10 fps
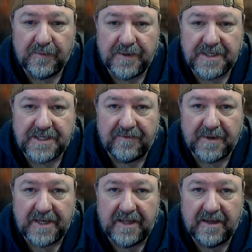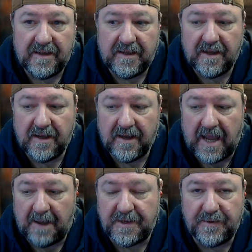wish everybody a
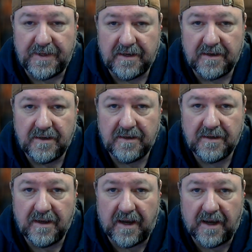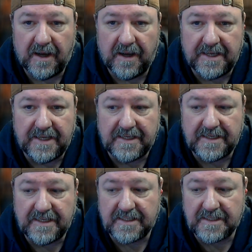happy new year. It
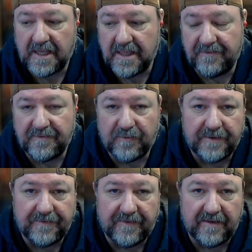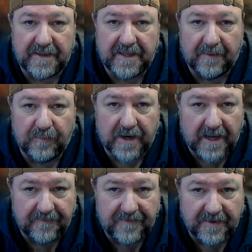is 11:45 p.m. when
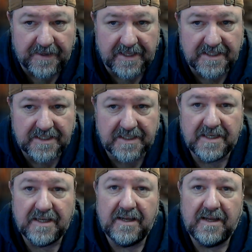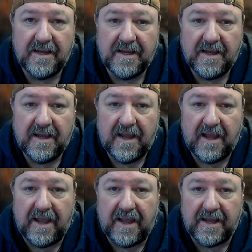I'm filming this,
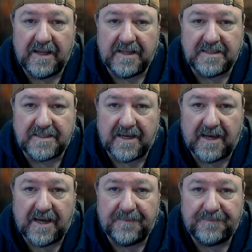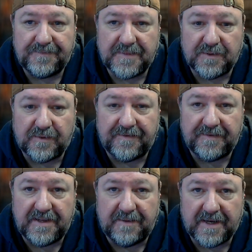and so we're
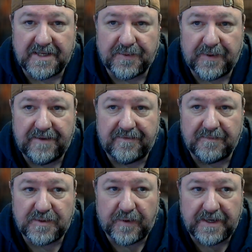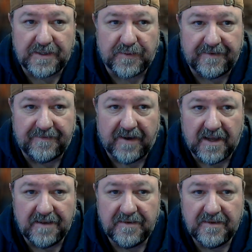15 minutes away from 2025.